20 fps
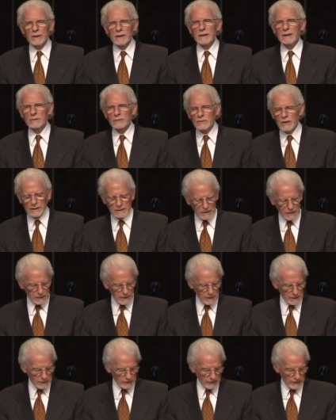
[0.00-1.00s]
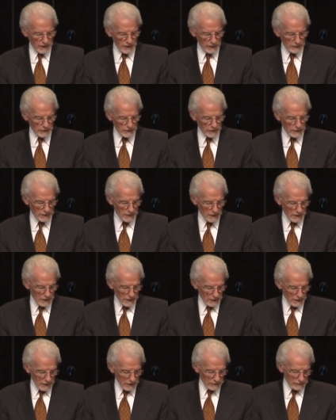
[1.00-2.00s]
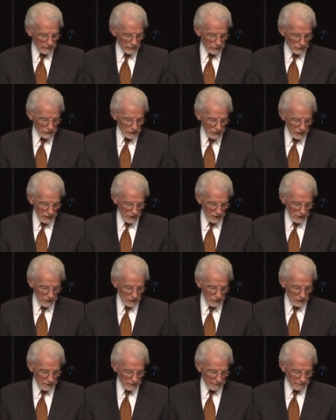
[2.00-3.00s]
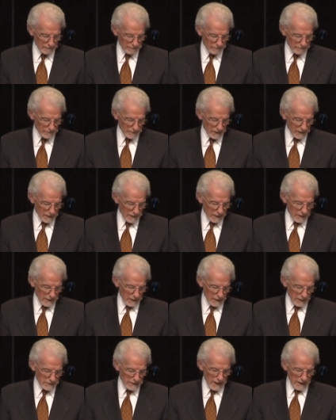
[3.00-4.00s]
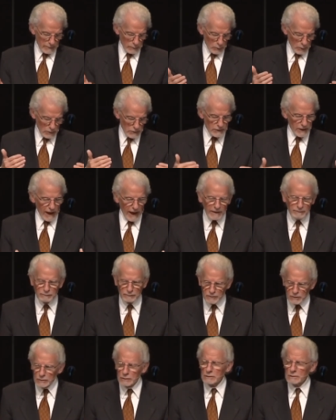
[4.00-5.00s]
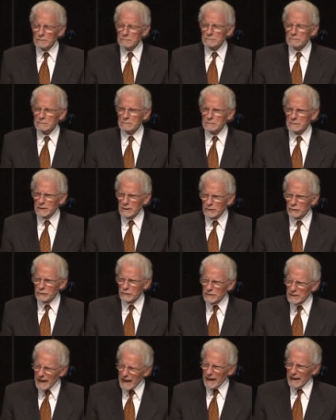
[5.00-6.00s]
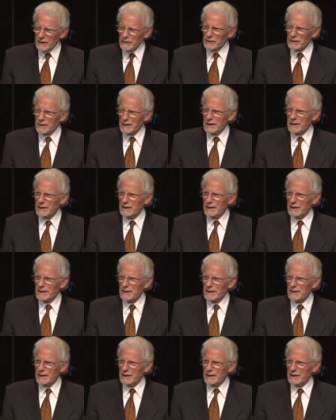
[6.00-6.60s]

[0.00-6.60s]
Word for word: when he ascended to the Father in verse 8. And that was after his death.